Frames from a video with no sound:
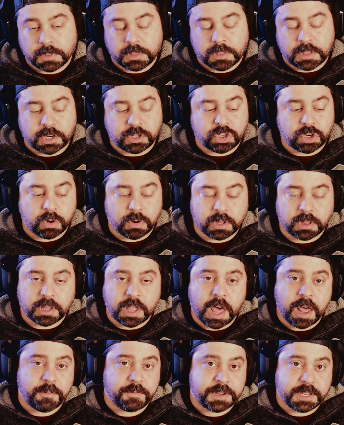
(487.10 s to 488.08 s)
They showed a
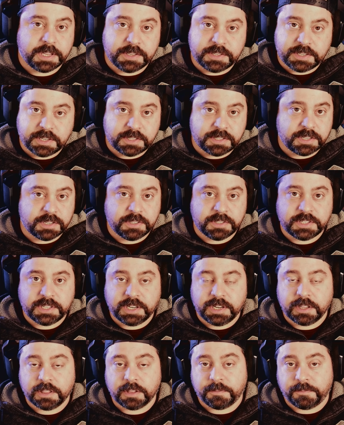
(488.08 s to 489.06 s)
lot of
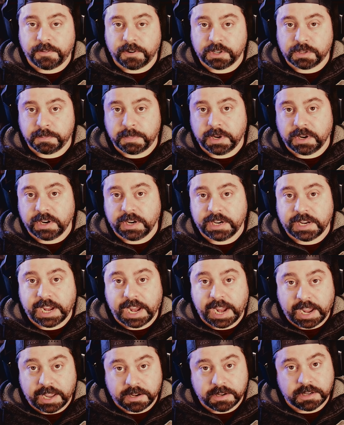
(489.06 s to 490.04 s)
consistency in the first period
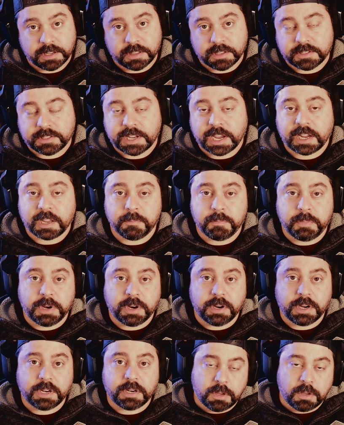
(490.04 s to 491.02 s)
and in the second
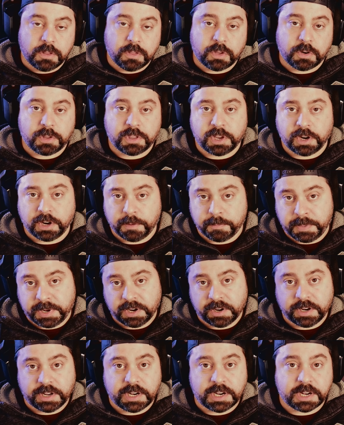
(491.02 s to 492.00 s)
period. The third
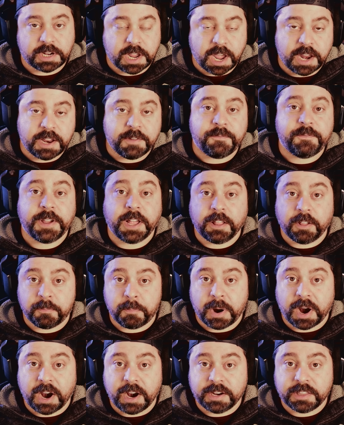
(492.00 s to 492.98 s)
period, it kind of fell
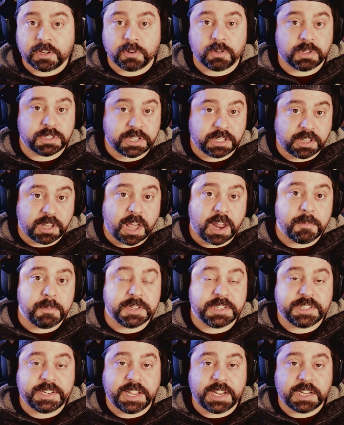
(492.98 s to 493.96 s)
apart. There was a lot of
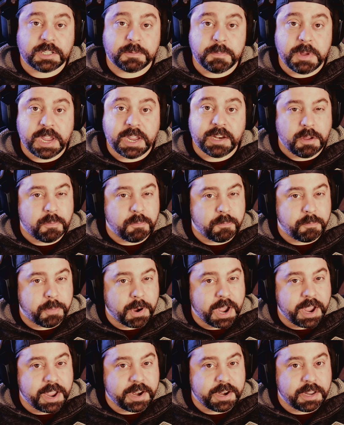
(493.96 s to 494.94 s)
mistakes made,
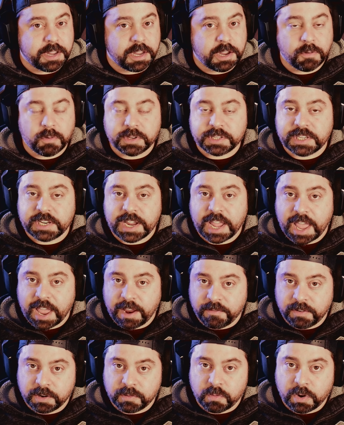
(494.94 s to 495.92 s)
but it wasn't
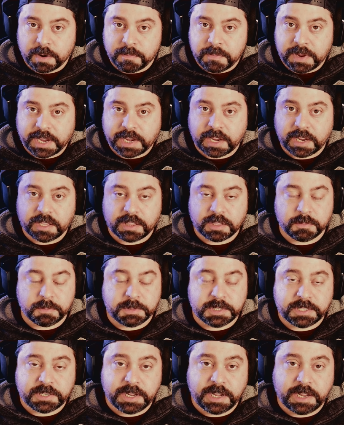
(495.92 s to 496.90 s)
everyone making the
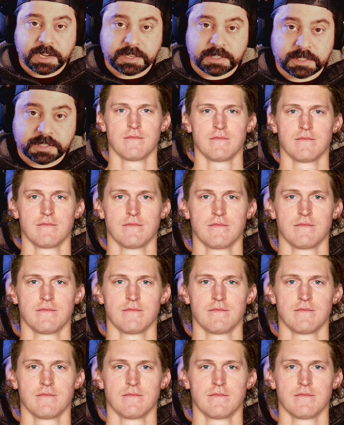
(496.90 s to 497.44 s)
mistakes.